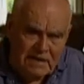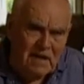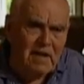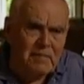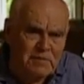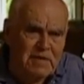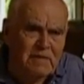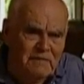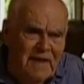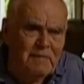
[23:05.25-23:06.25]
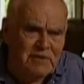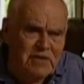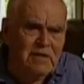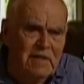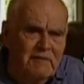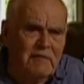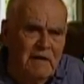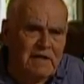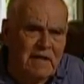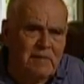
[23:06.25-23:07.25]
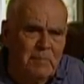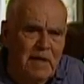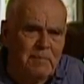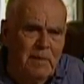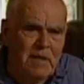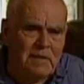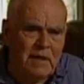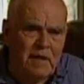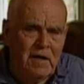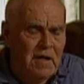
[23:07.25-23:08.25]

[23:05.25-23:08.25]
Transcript: A lot of them still, families still living right there in Pine Mountain now.